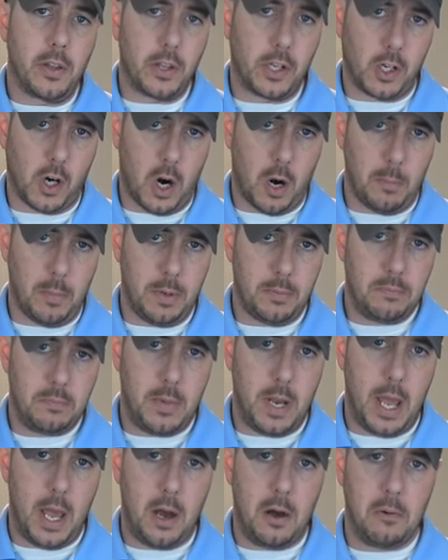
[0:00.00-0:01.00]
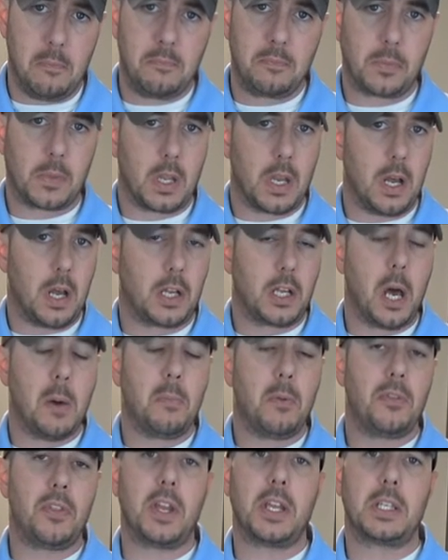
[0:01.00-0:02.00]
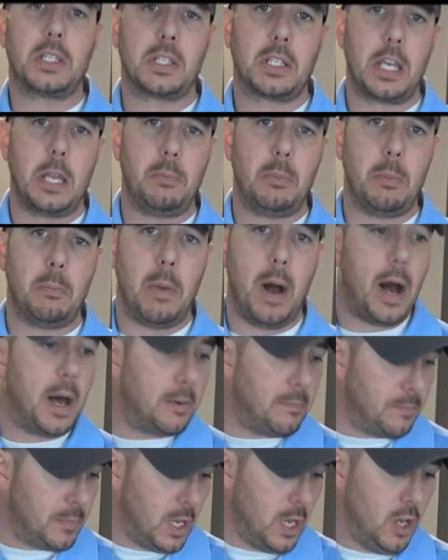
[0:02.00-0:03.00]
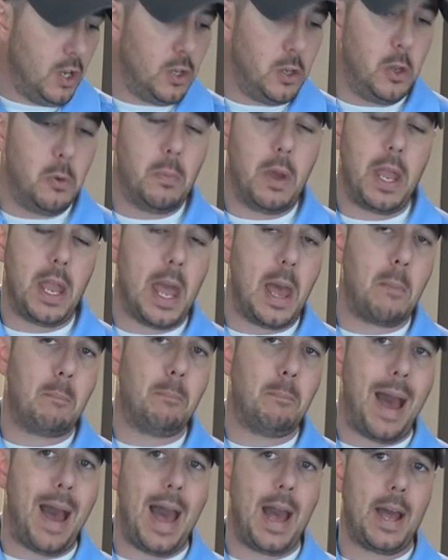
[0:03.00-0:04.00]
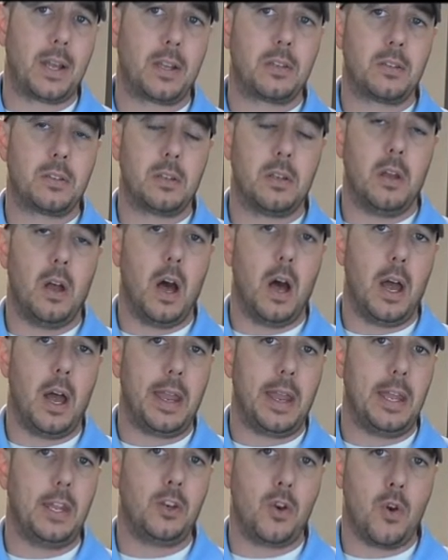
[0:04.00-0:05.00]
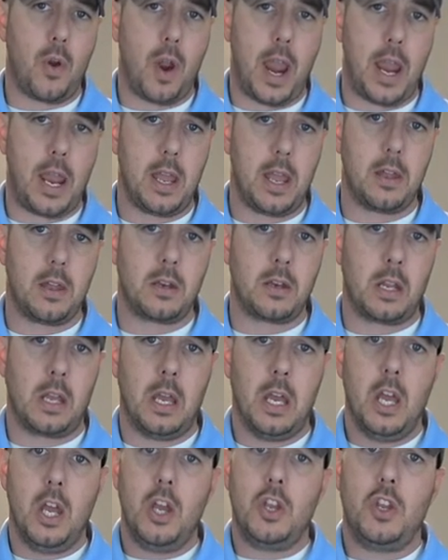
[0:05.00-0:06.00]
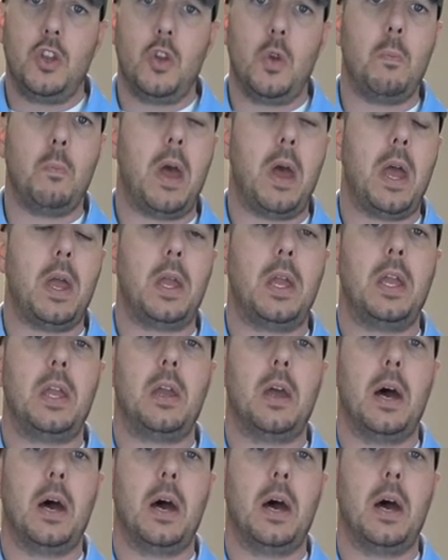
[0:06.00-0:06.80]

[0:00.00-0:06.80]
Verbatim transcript: of the garment, now a couple things to keep in mind. You may have bags uh, in your hand. You may